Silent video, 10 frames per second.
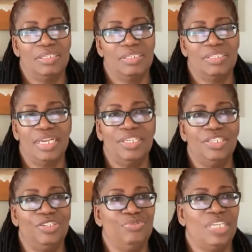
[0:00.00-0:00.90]
to tell
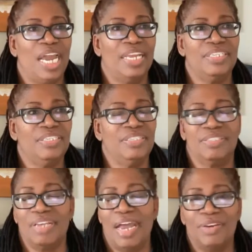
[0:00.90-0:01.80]
you the truth, I
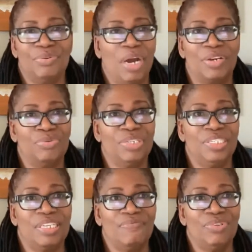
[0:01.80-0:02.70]
don't
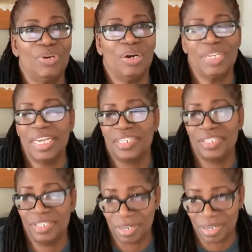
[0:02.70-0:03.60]
even know how they
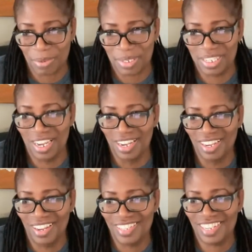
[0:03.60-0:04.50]
get in your house.
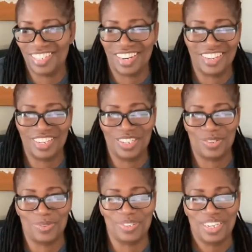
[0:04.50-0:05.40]
To tell you the
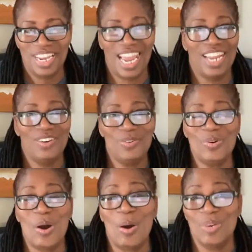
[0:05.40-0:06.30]
truth, I don't
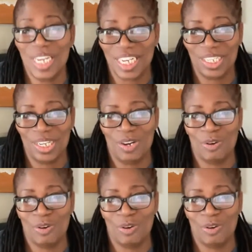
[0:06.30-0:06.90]
know how they get in your